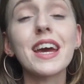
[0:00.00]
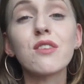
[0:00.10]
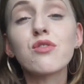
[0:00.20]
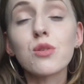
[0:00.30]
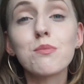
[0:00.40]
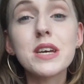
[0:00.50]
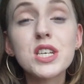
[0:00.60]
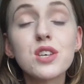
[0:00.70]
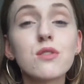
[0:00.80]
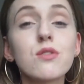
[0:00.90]

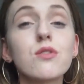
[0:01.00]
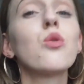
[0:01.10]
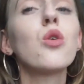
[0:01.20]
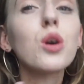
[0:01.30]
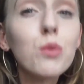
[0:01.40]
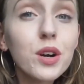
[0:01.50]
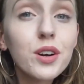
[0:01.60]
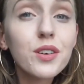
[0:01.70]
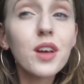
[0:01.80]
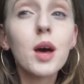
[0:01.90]
information
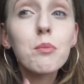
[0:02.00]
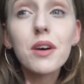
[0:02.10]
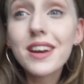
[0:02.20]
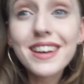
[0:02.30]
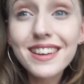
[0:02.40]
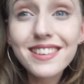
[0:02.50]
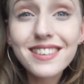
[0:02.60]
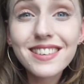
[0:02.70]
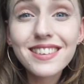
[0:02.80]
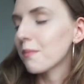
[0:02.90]
forward about it,
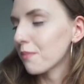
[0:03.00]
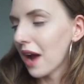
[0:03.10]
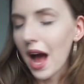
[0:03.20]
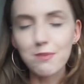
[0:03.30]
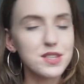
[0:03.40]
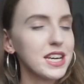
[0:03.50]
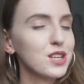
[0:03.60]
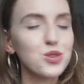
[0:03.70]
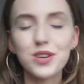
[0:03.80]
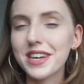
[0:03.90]
perhaps they
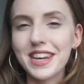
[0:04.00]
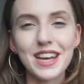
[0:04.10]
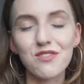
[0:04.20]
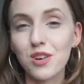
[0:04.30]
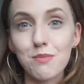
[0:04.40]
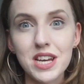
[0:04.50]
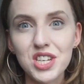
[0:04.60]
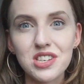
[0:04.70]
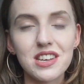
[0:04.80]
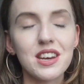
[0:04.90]
enjoy getting
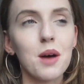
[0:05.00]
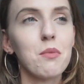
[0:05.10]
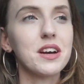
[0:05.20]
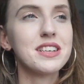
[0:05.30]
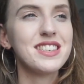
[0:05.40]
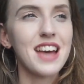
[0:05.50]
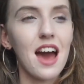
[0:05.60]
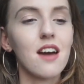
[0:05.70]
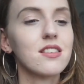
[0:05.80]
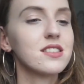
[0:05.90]
information about
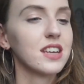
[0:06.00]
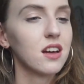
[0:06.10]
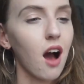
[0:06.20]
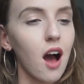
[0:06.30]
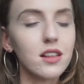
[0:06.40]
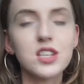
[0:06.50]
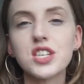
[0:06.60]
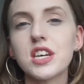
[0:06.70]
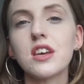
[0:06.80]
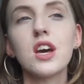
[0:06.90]
death and
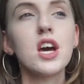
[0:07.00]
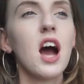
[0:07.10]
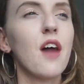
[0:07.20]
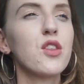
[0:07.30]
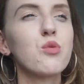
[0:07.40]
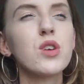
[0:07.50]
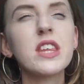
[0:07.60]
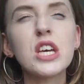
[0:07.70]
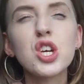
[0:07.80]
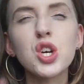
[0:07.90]
psychology, and they're
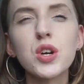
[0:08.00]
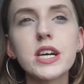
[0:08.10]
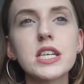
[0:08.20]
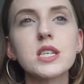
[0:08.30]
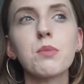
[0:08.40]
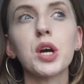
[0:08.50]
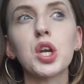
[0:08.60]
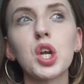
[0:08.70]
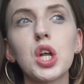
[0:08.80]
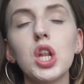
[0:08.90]
really curious about
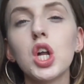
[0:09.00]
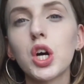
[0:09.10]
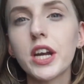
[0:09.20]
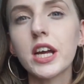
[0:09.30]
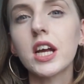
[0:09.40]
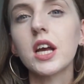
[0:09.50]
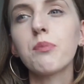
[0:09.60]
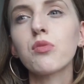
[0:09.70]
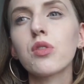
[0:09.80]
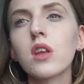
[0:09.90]
learning
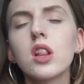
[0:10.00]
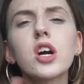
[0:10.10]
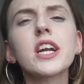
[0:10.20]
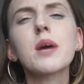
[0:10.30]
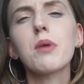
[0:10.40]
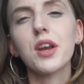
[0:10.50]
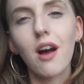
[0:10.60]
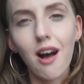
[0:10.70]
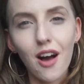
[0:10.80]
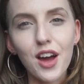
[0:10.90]
about
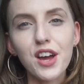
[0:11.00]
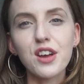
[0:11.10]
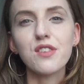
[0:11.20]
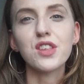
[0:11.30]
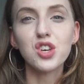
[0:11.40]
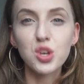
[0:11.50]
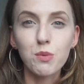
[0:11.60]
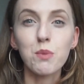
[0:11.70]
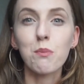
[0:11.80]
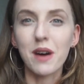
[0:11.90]
how the
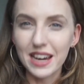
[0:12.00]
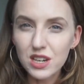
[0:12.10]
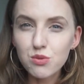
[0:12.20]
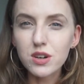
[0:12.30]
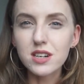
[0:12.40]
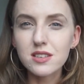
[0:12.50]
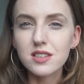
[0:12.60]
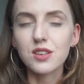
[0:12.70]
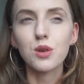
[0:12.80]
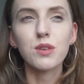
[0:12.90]
human mind works,
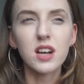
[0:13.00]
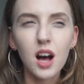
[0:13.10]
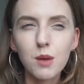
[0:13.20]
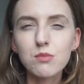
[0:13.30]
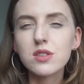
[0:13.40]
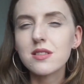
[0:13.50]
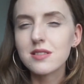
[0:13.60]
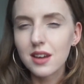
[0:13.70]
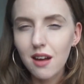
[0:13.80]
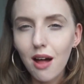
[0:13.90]
when it comes to
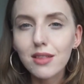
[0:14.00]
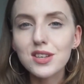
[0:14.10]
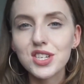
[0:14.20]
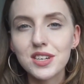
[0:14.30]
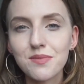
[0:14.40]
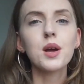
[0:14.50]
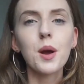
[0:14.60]
psychology.